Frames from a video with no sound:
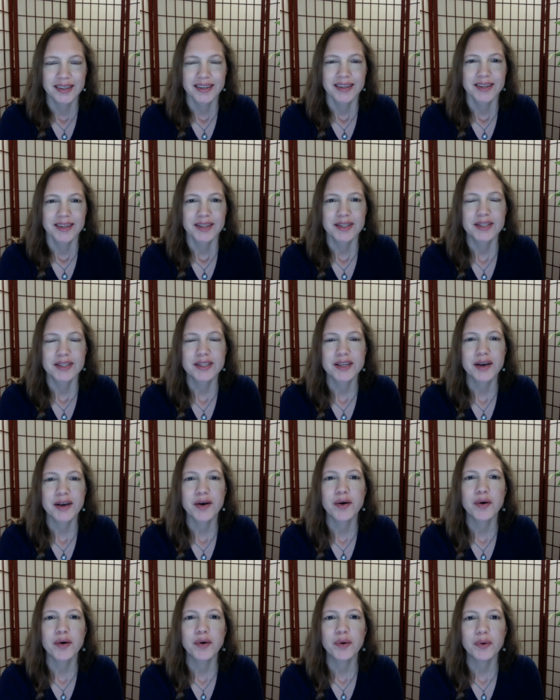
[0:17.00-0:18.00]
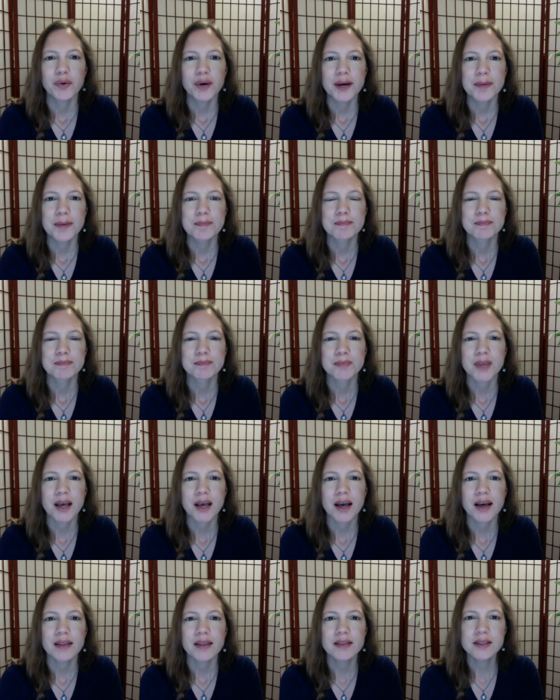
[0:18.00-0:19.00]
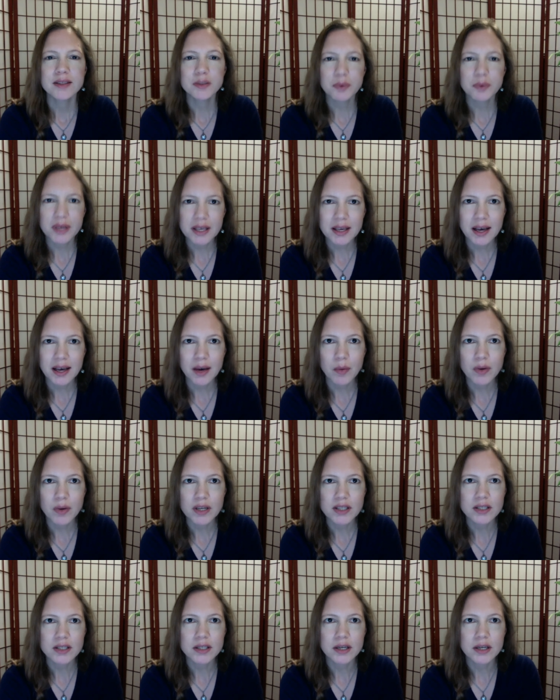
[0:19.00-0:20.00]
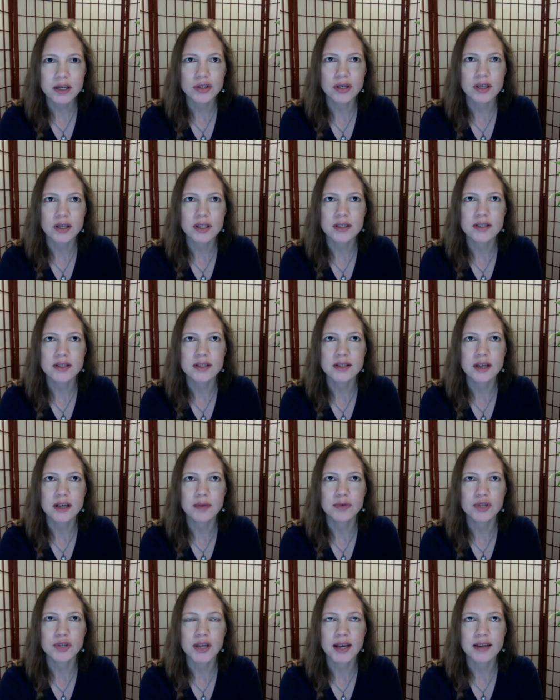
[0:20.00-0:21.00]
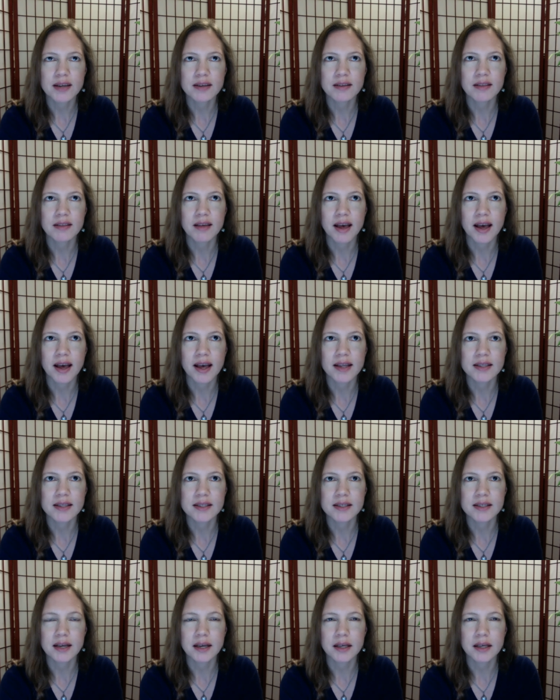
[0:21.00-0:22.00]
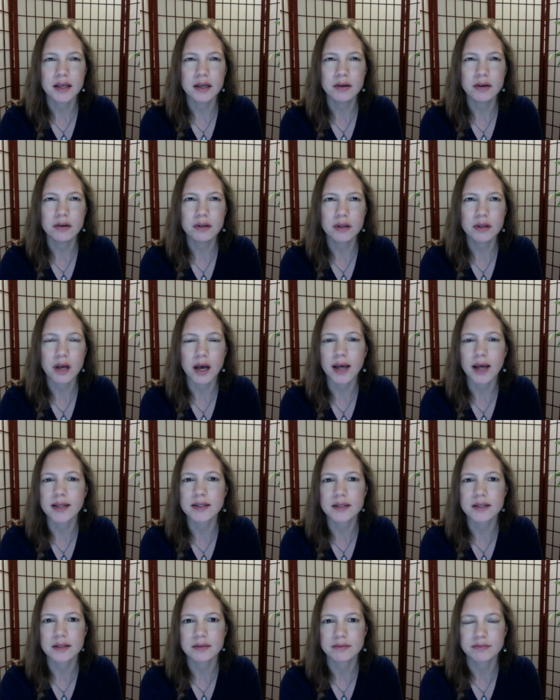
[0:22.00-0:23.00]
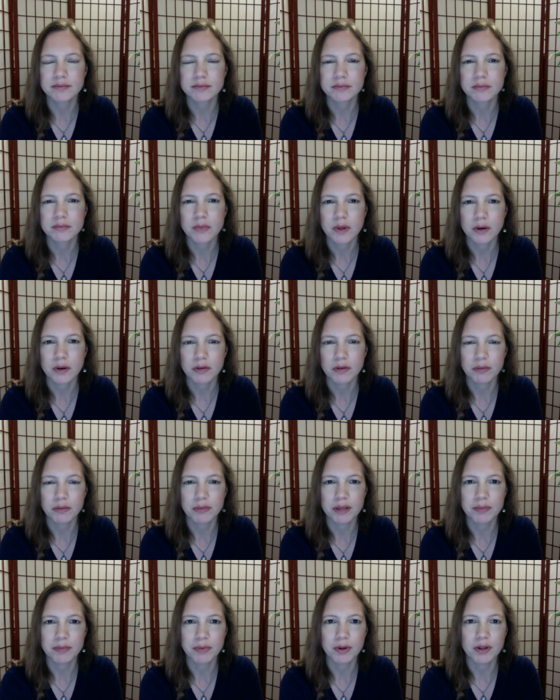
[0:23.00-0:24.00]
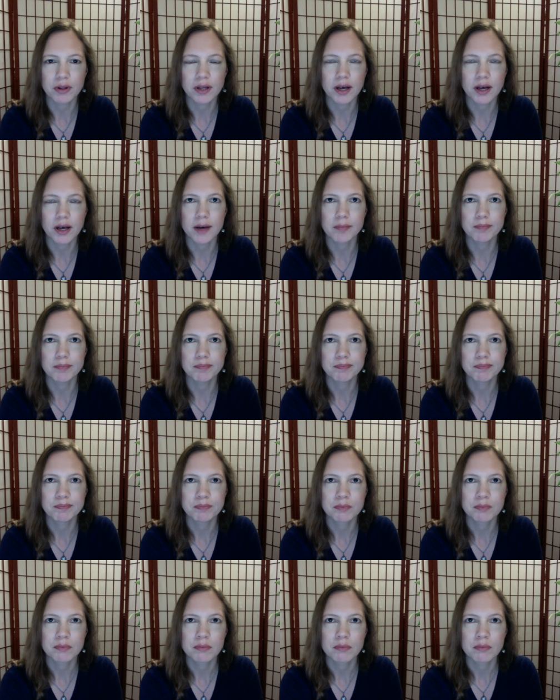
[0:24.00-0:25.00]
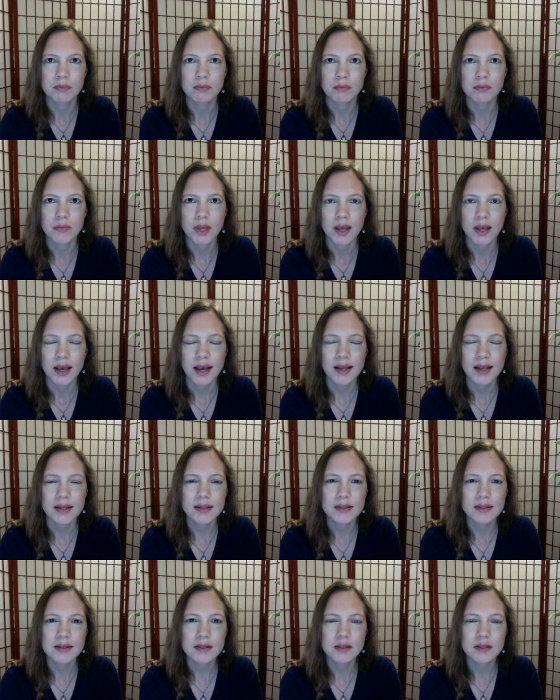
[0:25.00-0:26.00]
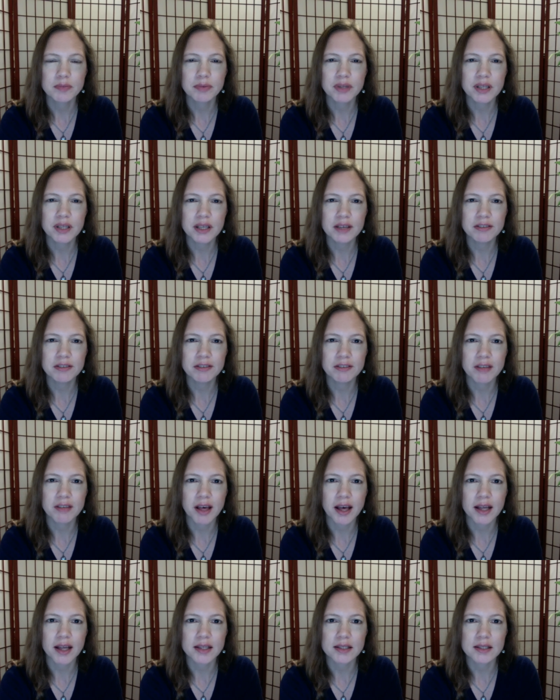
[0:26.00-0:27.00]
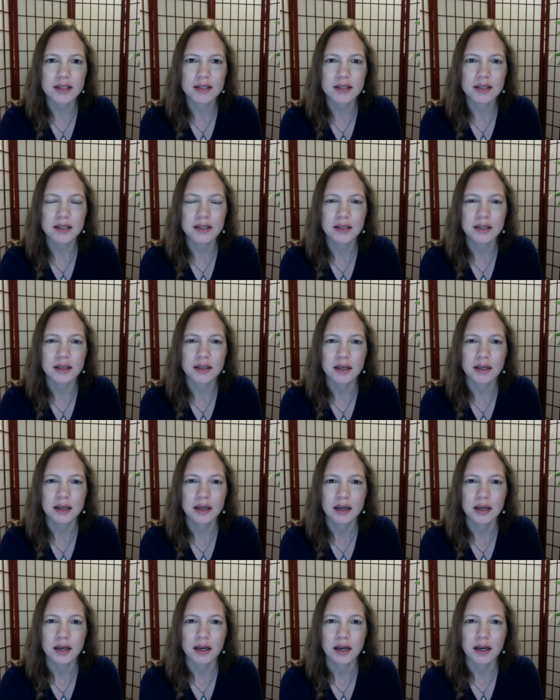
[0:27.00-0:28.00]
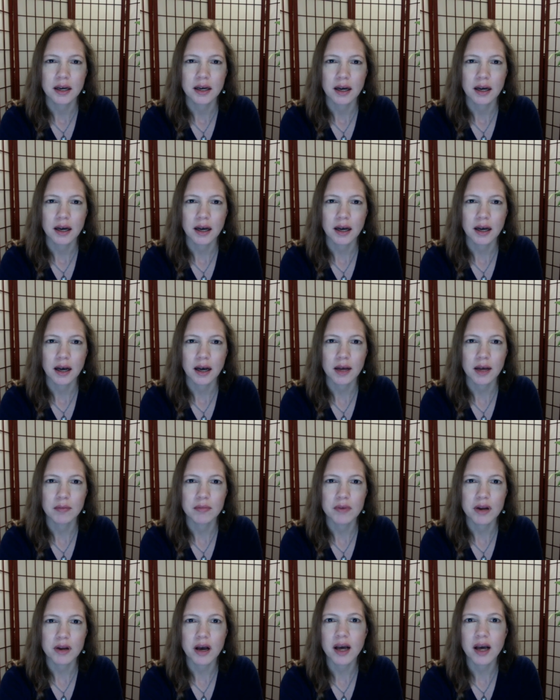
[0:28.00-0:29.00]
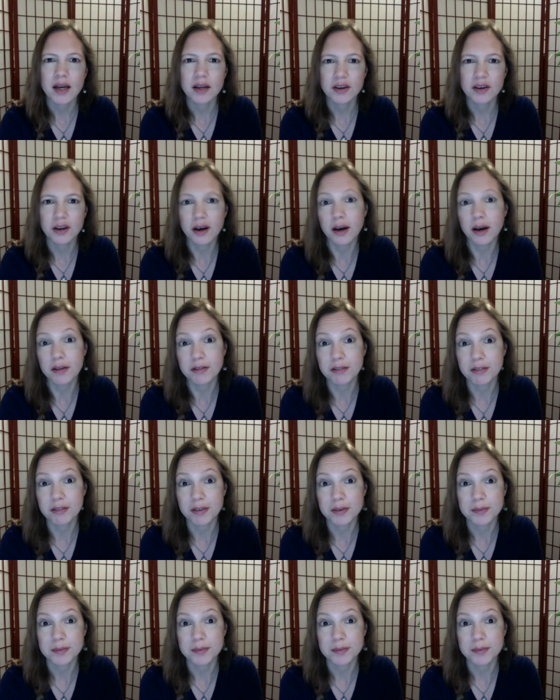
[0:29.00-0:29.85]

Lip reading: This week I wanted to touch on this subject that I hear a lot from people. And it's this belief that I'm not enough.